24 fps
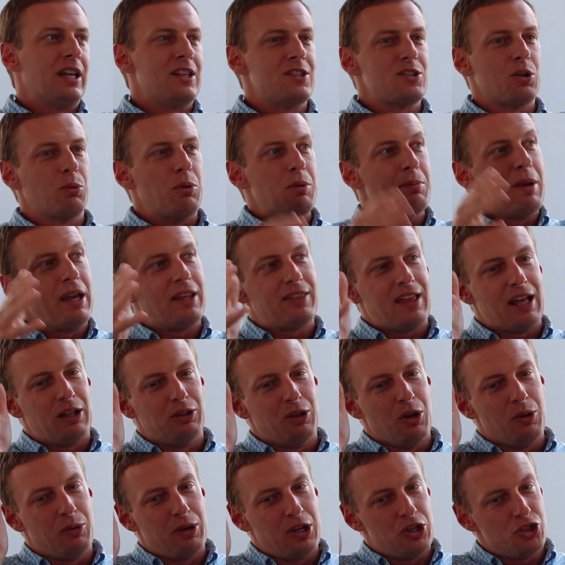And so we make that
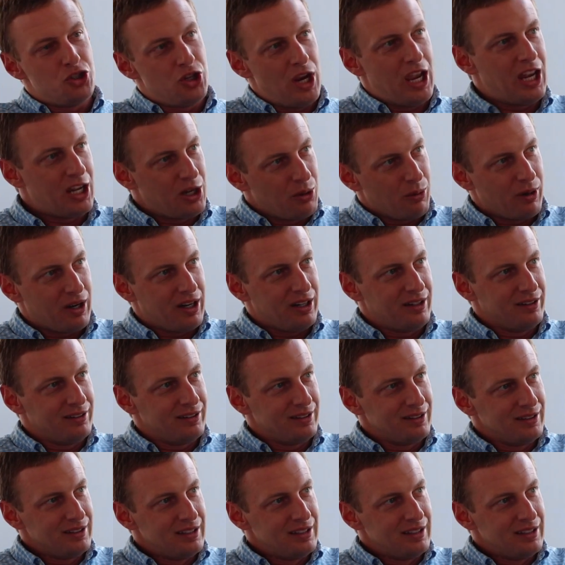loan in January.